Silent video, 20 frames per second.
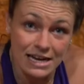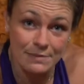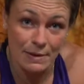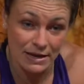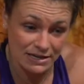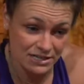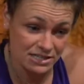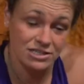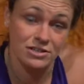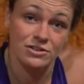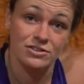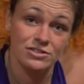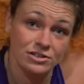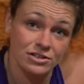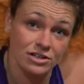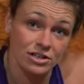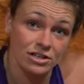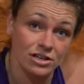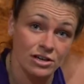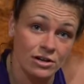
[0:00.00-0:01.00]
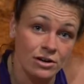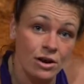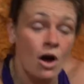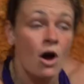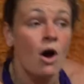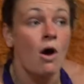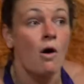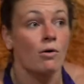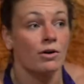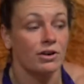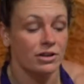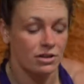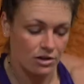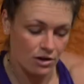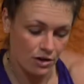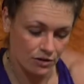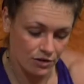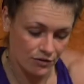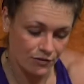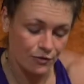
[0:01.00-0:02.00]
it by just using your glute, or you can
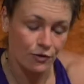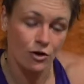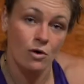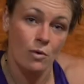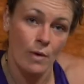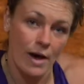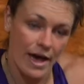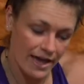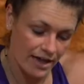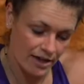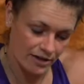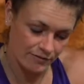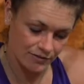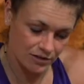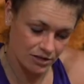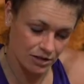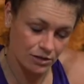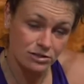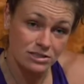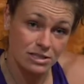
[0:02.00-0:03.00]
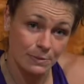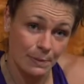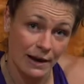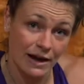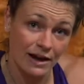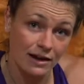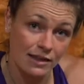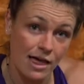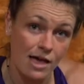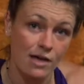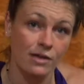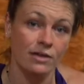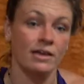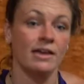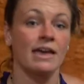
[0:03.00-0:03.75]
go the full way of glute to parallel,